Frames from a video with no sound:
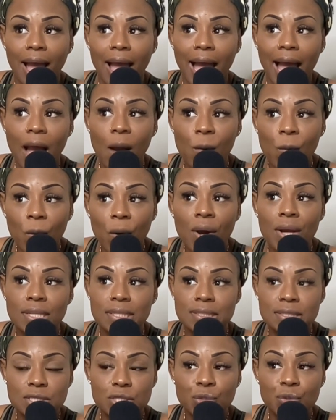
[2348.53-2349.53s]
I
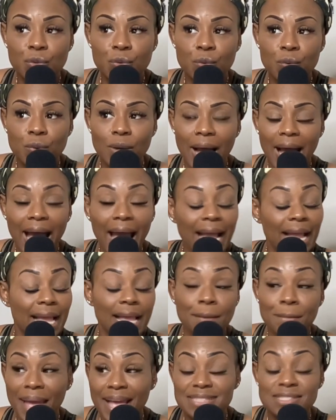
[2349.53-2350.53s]

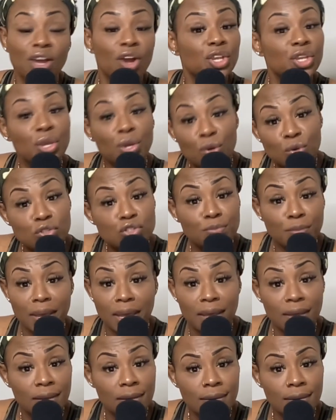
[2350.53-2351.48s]
kept asking God, use me.